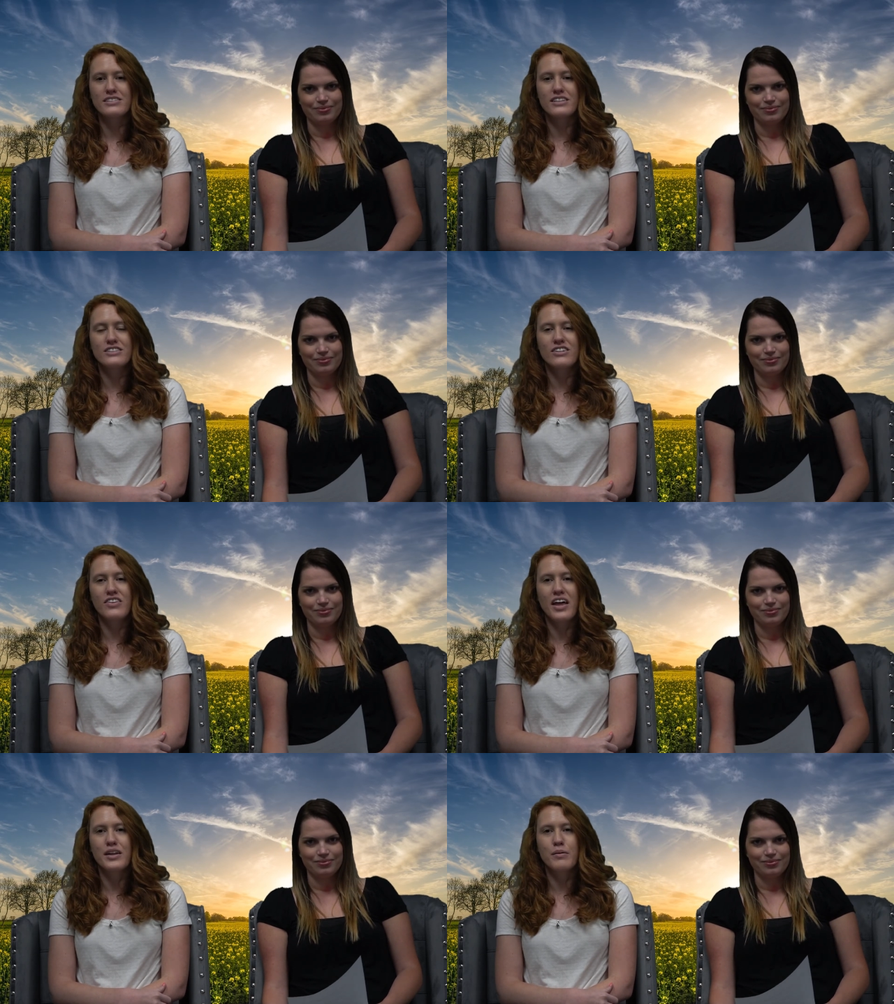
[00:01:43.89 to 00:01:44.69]
Speaker 1: Until
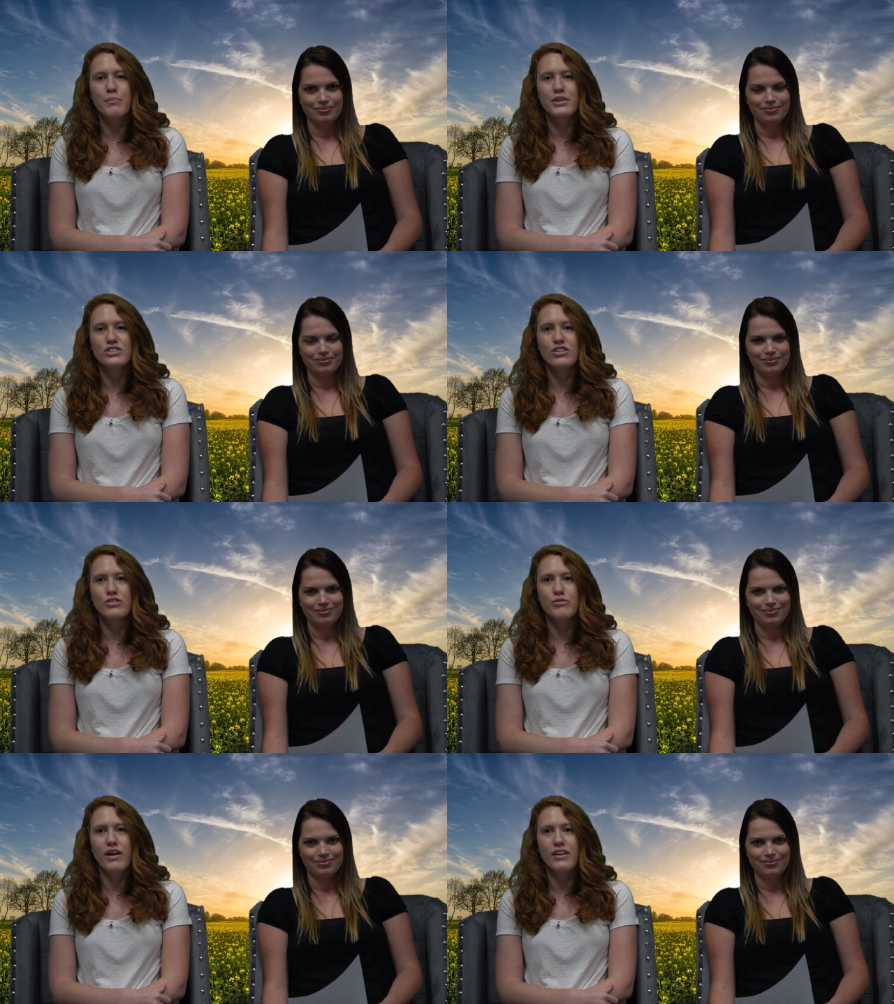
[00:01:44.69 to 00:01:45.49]
then, be sure to
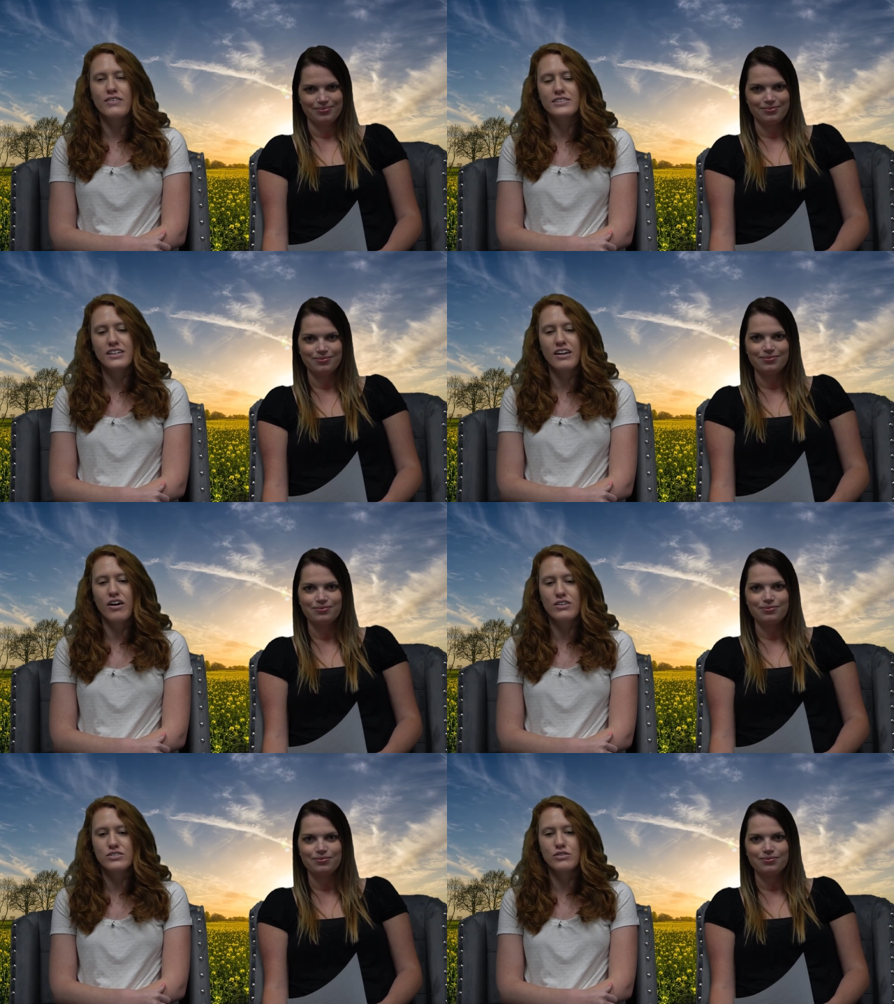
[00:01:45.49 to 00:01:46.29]
follow us on
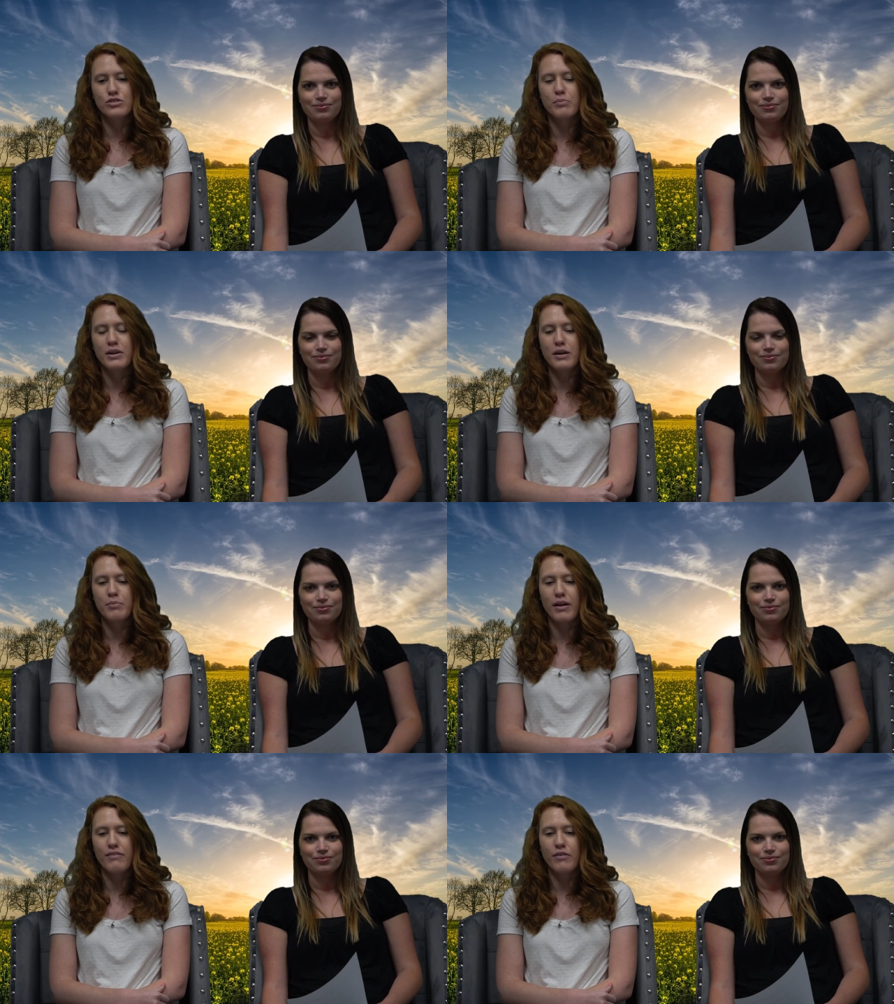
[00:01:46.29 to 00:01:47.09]
all social media
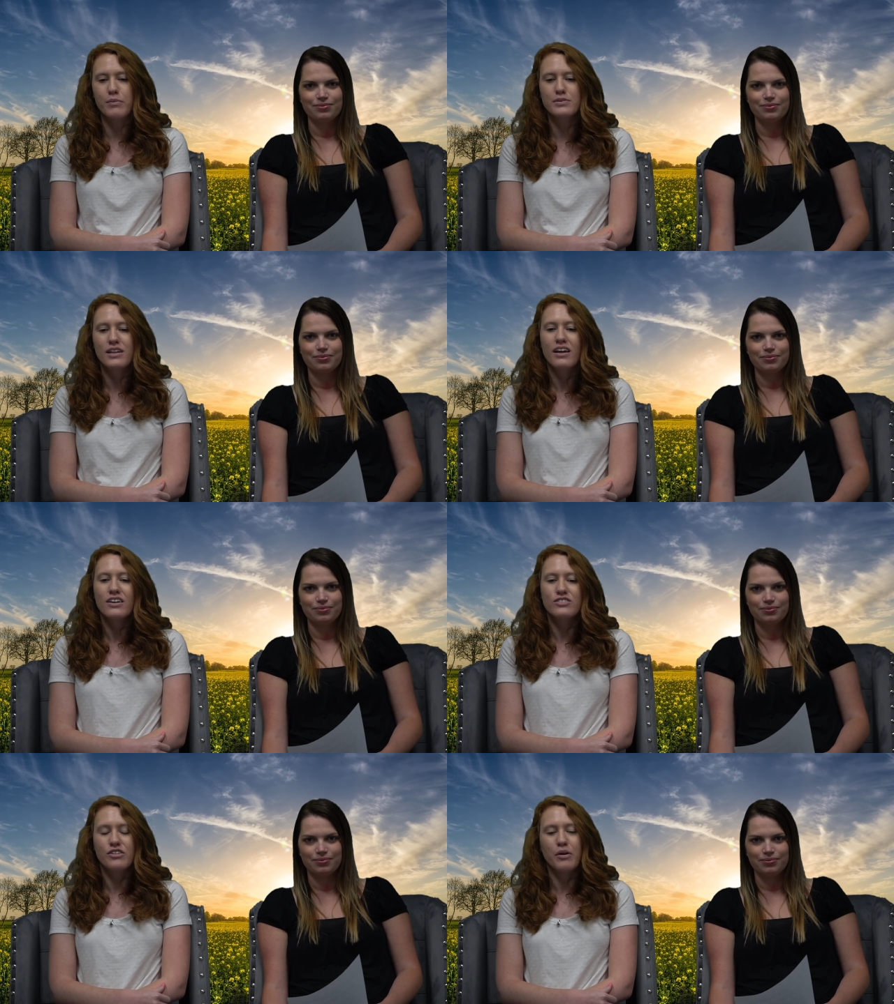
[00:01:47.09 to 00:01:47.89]
platforms
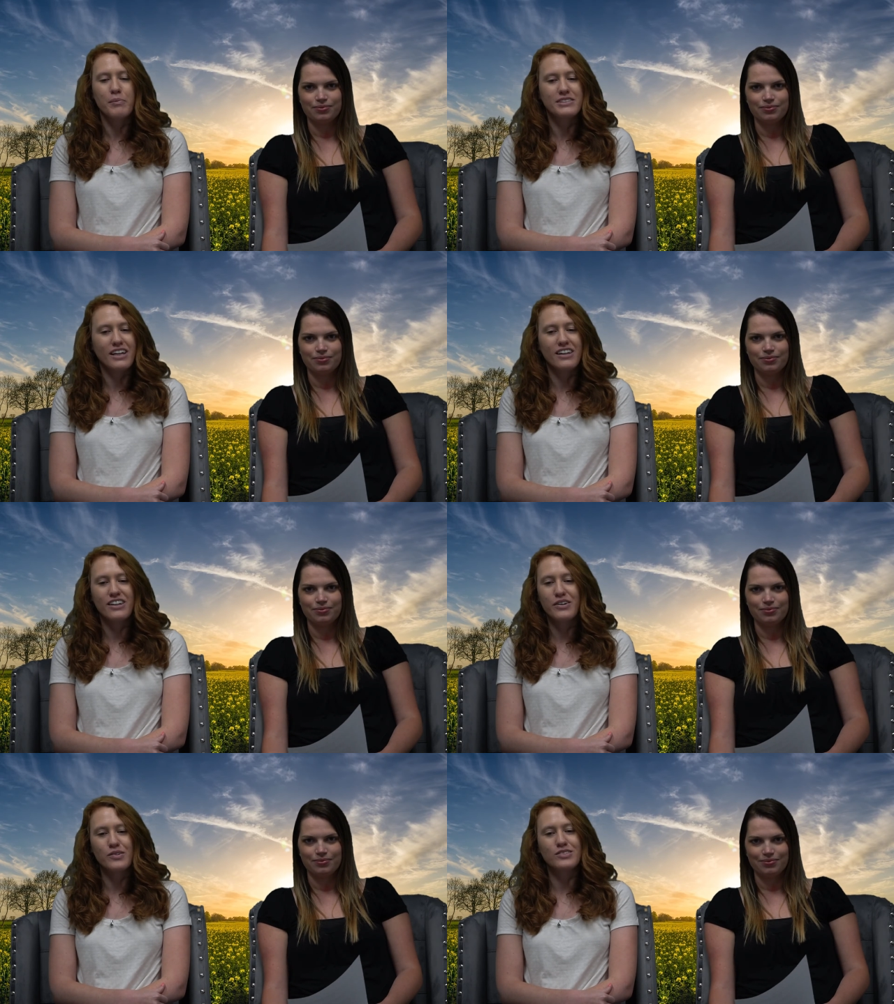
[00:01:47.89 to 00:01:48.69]
so you don't miss any
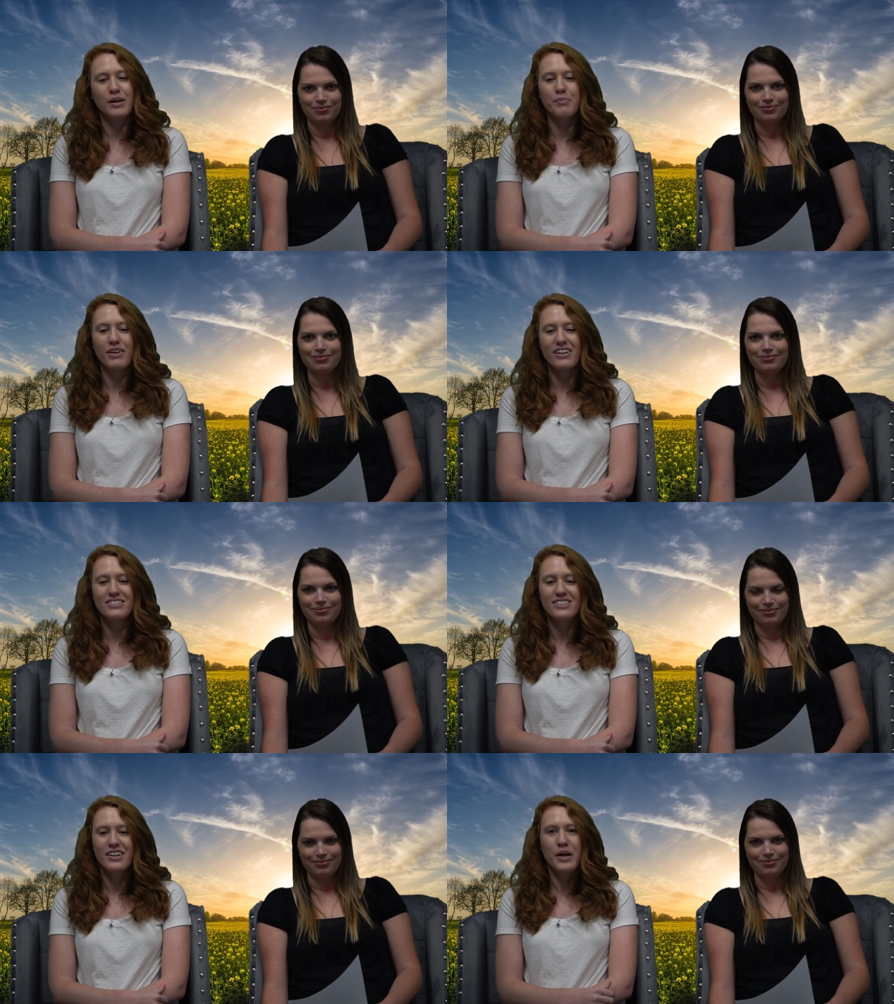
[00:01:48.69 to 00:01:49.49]
news
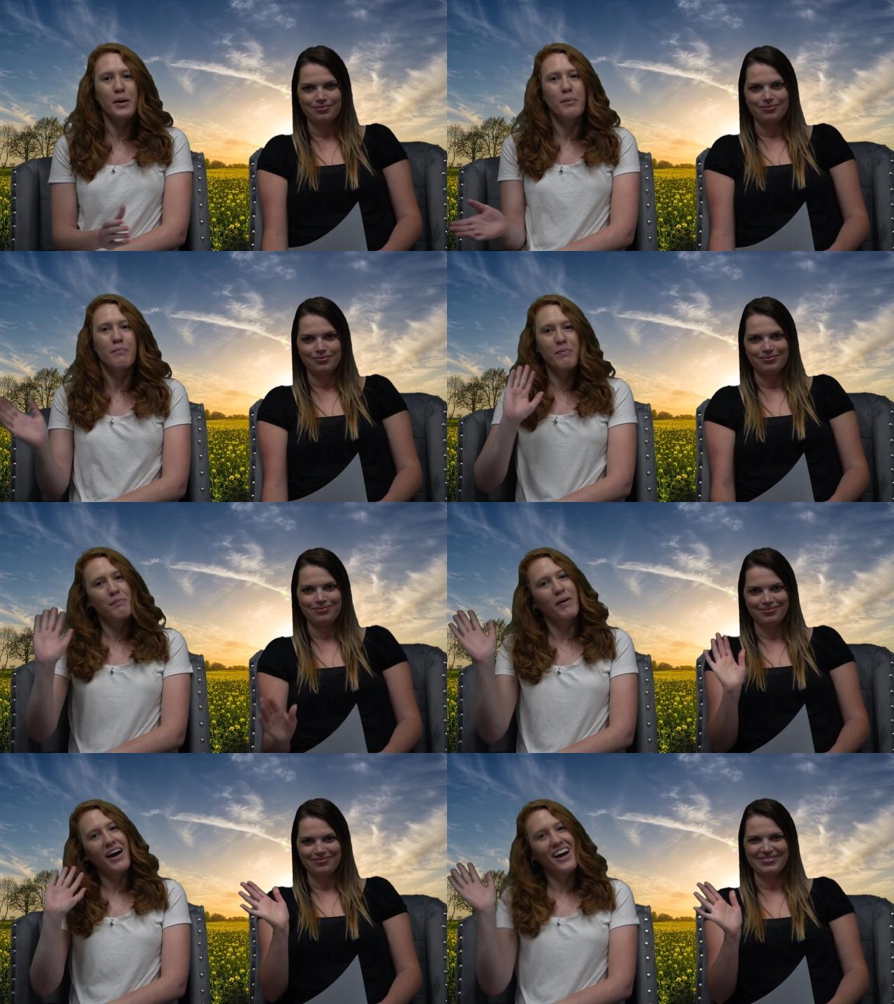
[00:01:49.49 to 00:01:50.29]
updates.
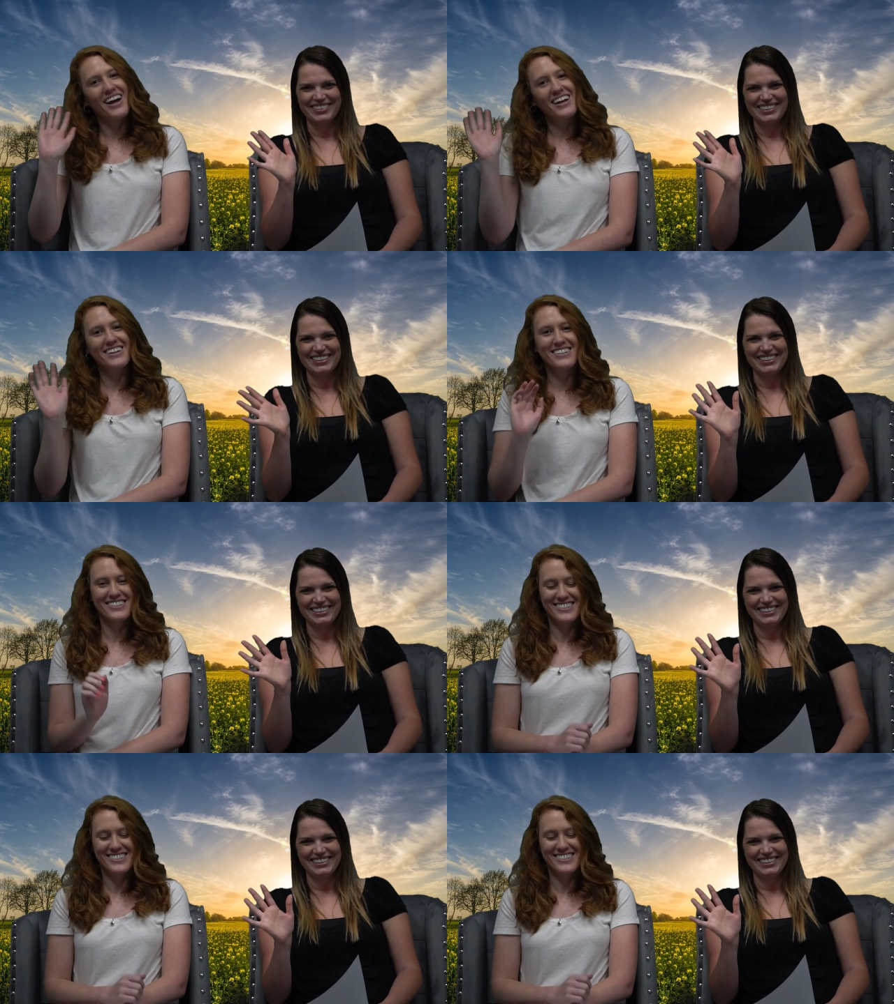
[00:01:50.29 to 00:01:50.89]
Bye!